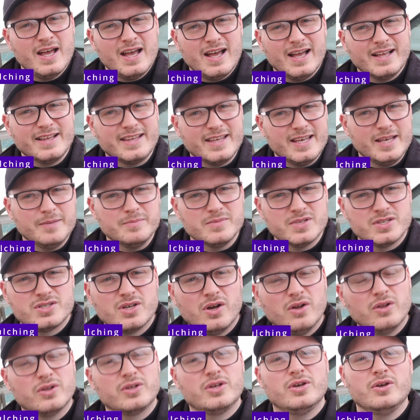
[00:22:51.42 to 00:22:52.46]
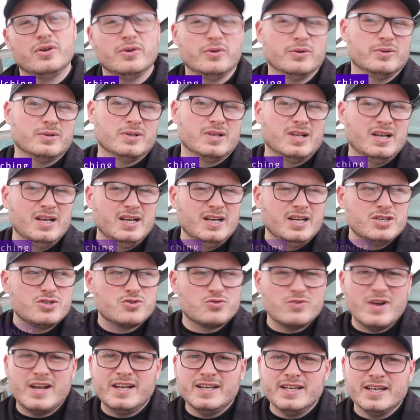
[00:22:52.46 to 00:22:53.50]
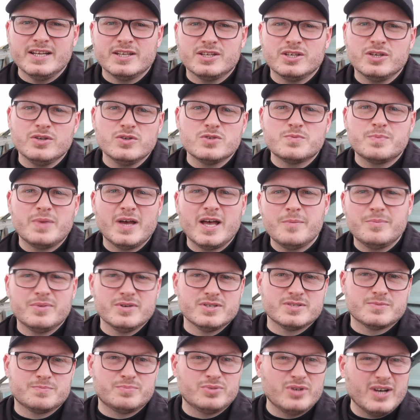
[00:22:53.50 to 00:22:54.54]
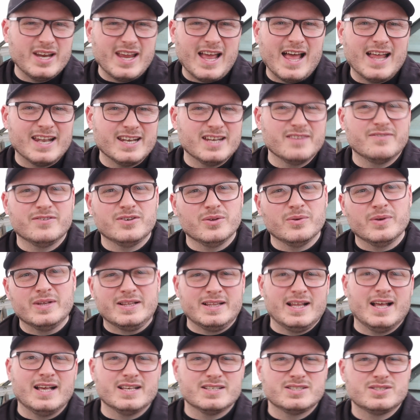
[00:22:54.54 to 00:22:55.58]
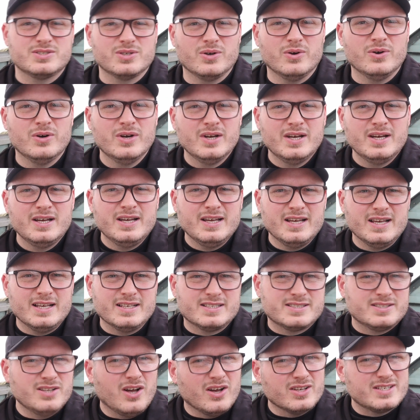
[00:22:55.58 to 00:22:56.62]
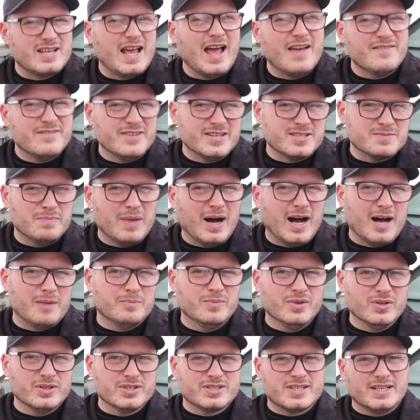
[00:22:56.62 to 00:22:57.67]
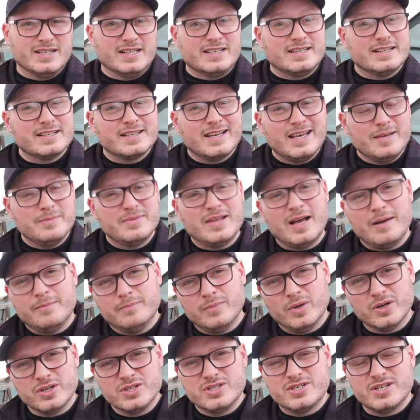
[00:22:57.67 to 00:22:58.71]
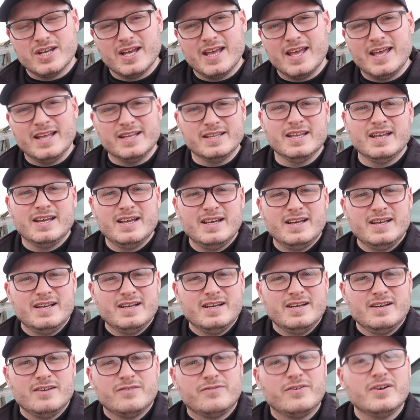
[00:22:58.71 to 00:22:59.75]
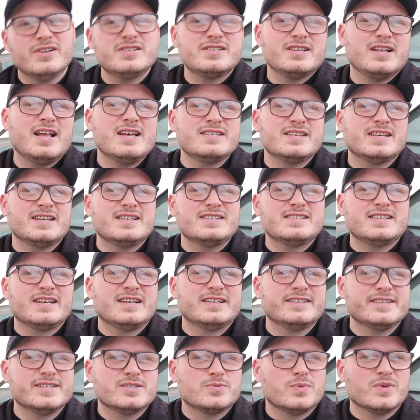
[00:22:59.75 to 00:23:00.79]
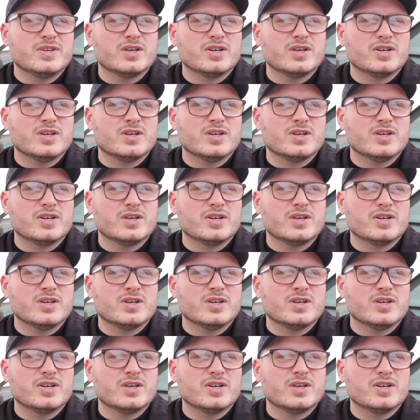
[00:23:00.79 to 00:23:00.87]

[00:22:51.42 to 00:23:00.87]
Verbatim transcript: and keep the soil cool. Shredded newspaper is pretty handy for doing that so it's not as heavy as bark mulch and it'll keep that moisture in. Fertilising your seedlings with a